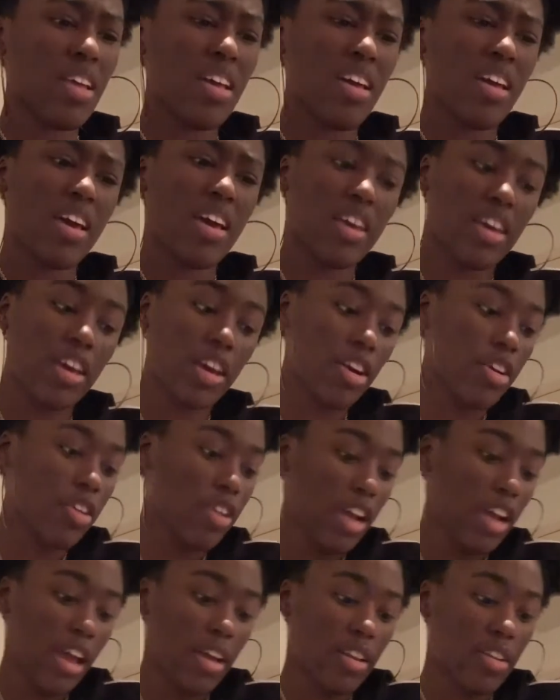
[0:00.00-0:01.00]
and get
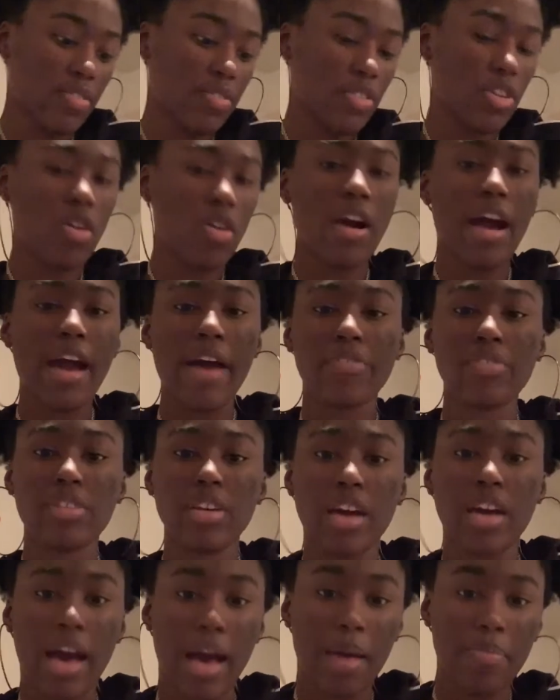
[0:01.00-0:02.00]
creative. You don't have to
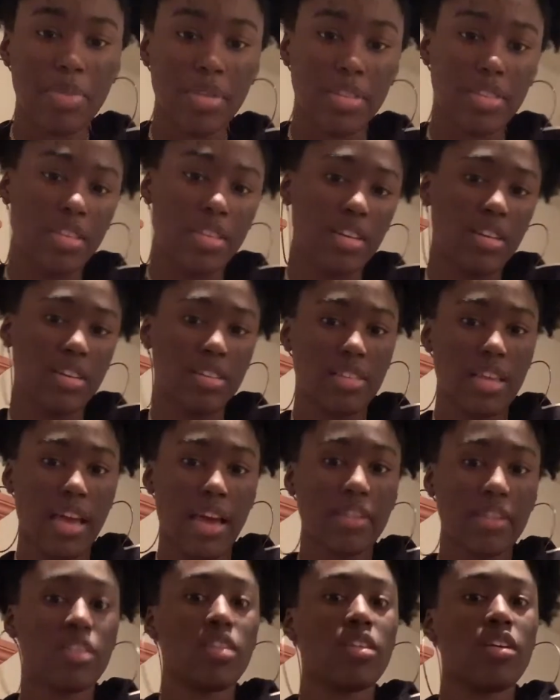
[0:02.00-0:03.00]
copy the
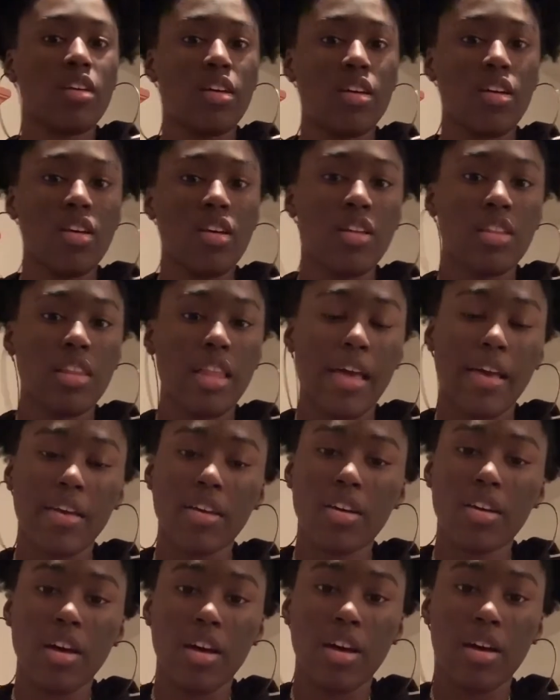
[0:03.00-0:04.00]
exact like
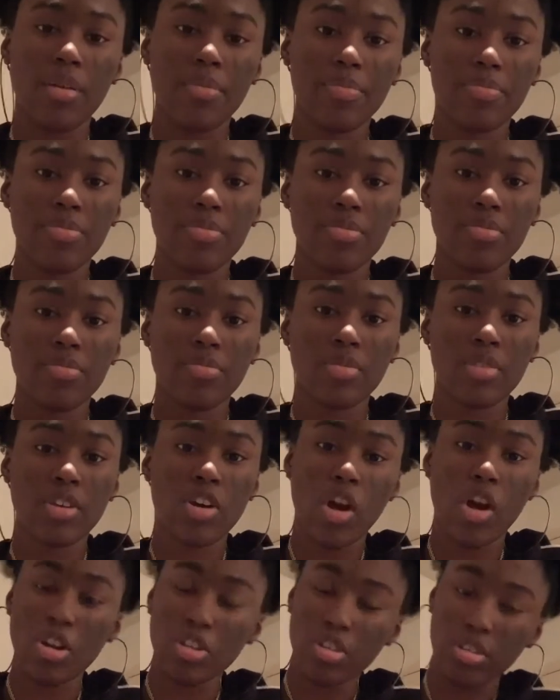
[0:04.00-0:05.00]

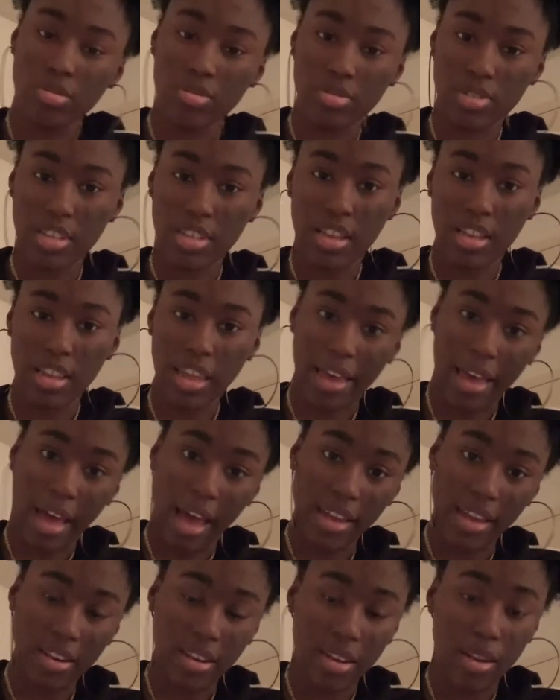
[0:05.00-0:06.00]
cartoons that like
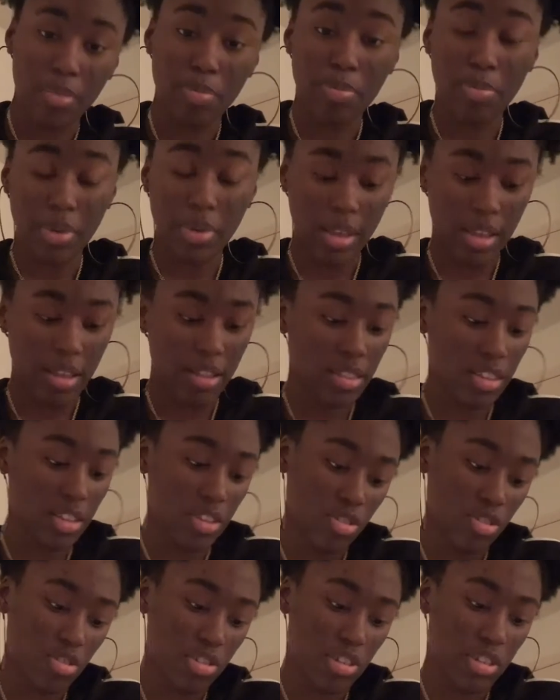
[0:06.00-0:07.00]
I did, but these
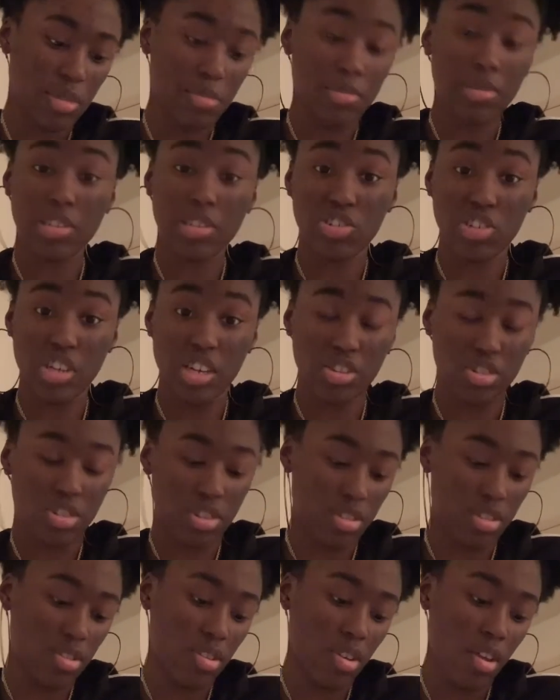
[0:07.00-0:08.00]
are just some
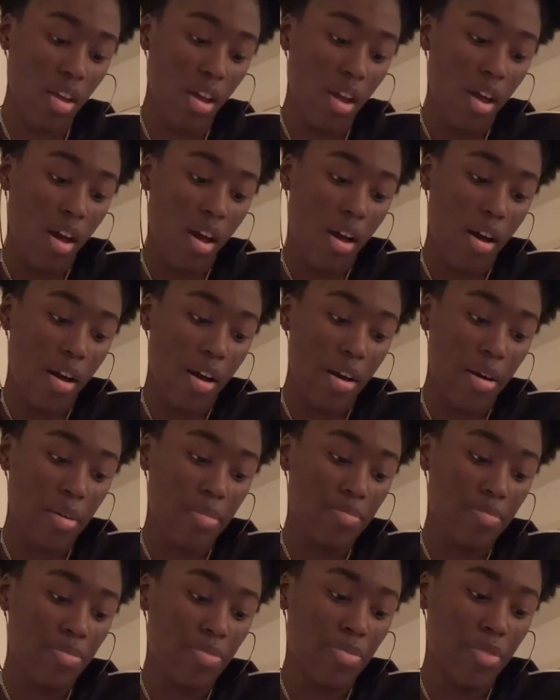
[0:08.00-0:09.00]
suggestions.
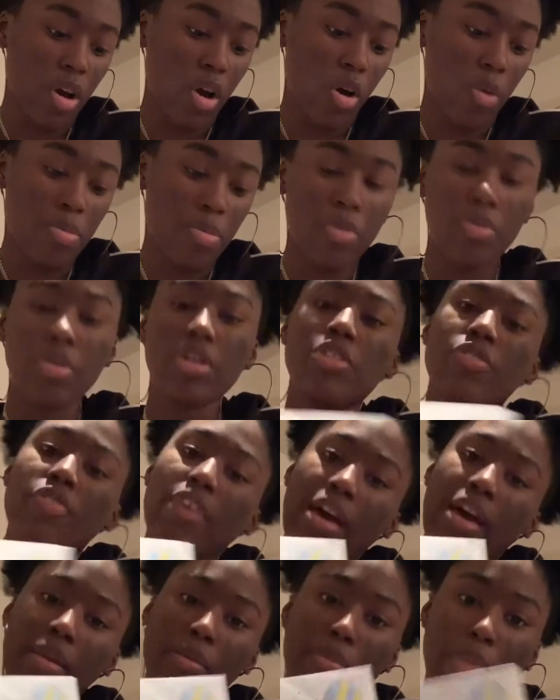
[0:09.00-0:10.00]
Open when you've
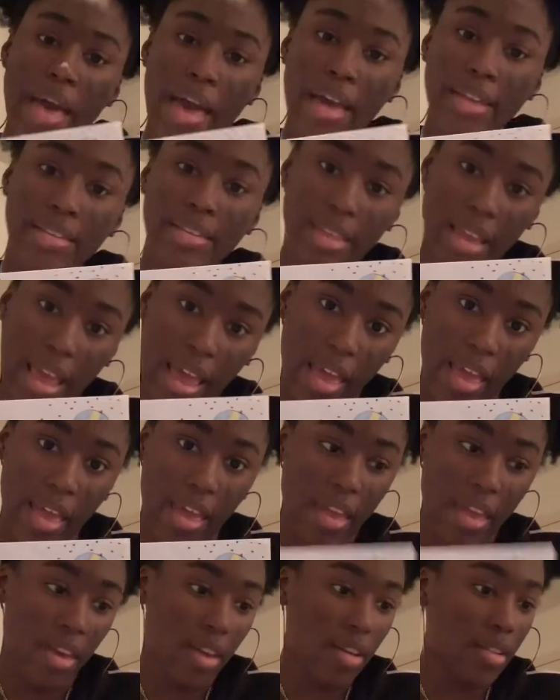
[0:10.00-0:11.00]
had a bad
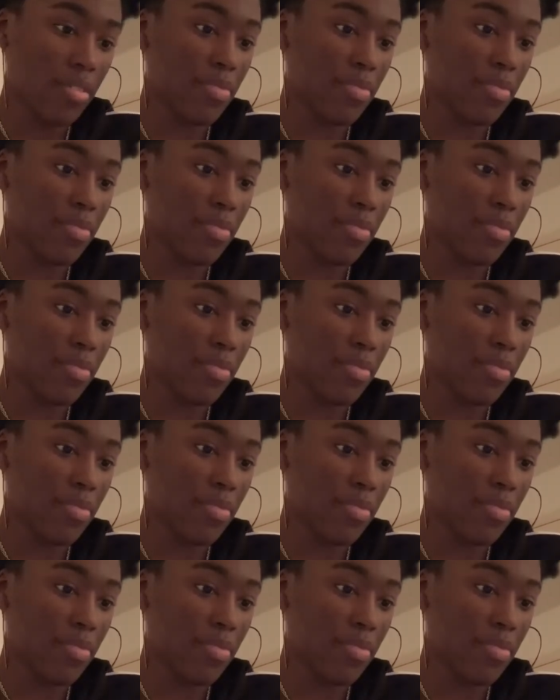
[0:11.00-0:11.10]
day.